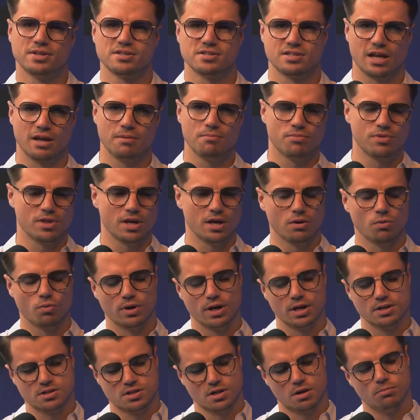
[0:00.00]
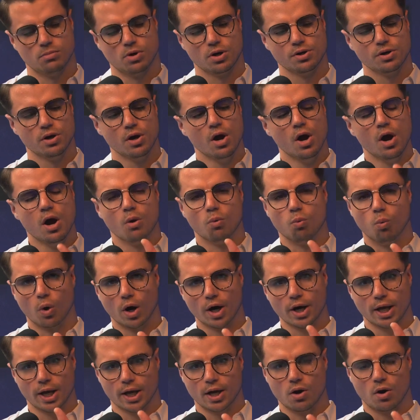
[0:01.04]
the same thing when it's someone
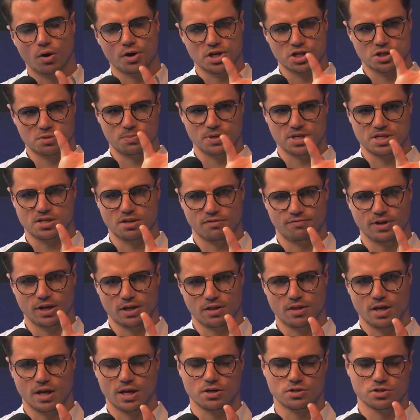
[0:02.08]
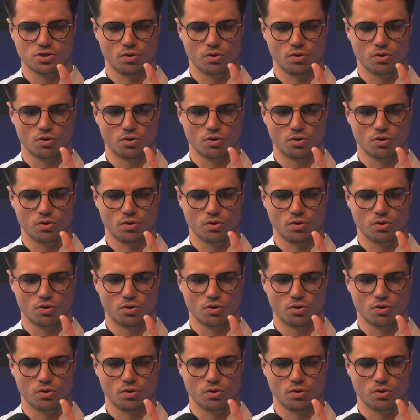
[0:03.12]
working on a specific thing.